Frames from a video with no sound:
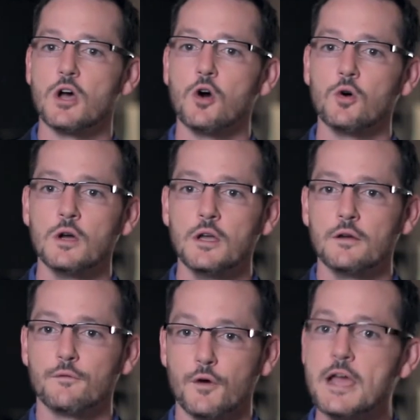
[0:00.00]
though
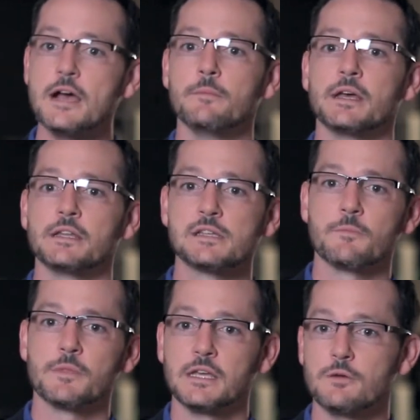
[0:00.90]
for him it's
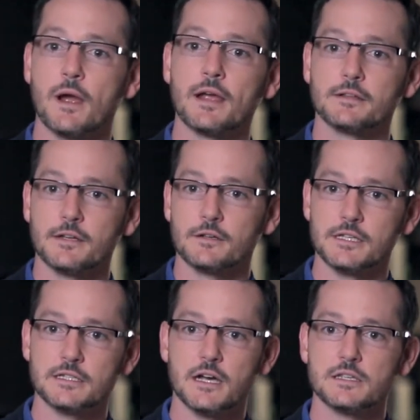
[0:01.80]
something he
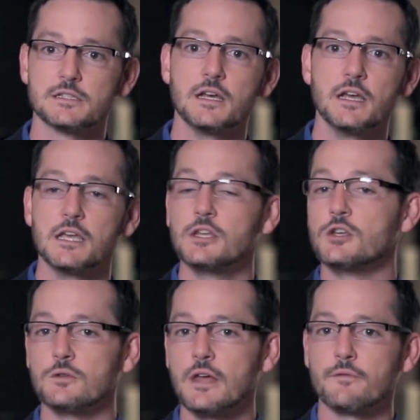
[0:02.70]
regularly does, he
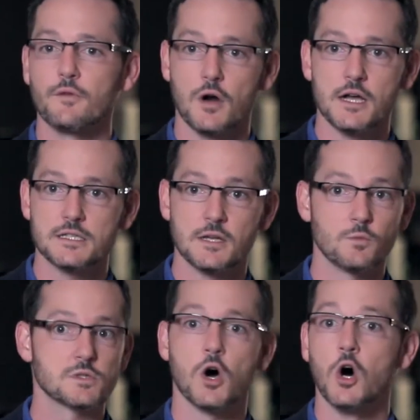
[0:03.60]
knew that for us it
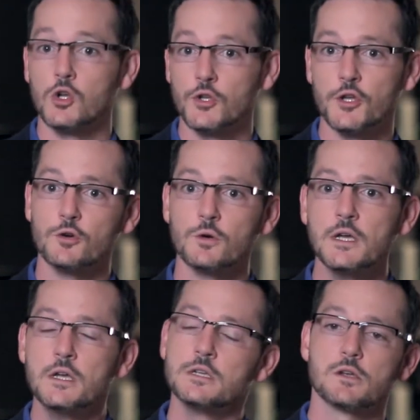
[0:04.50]
was all new.
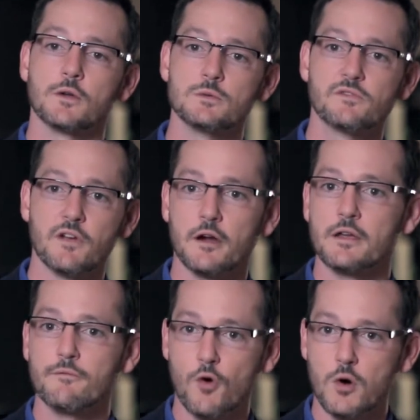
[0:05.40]
So he was very
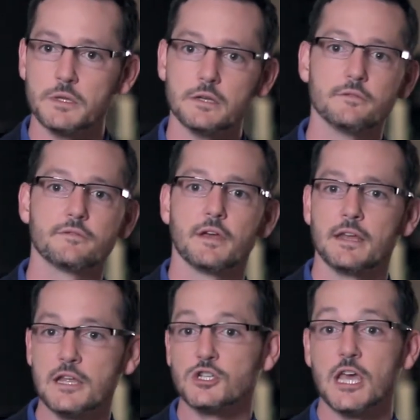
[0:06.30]
informative and
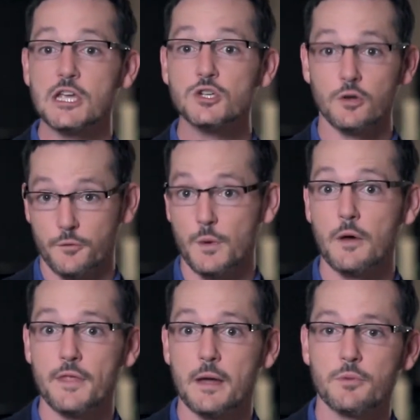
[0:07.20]
educational
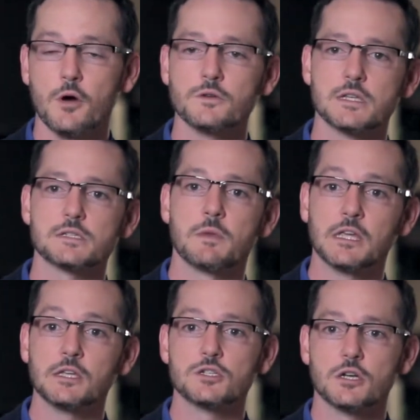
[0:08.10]
throughout that process,
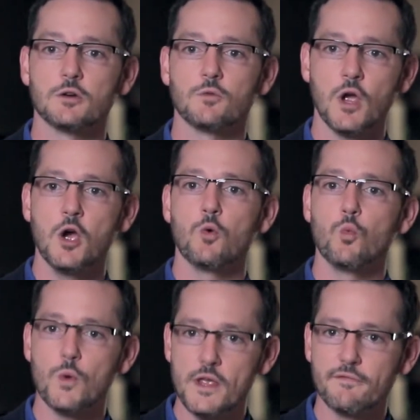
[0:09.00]
making sure
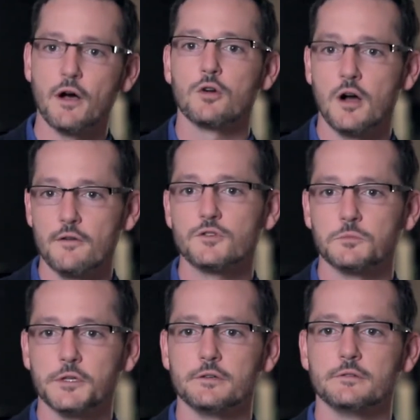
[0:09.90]
we felt
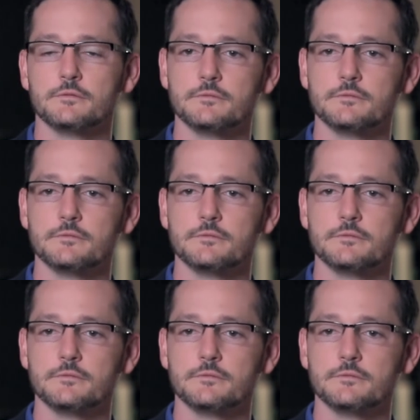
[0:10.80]
comfortable.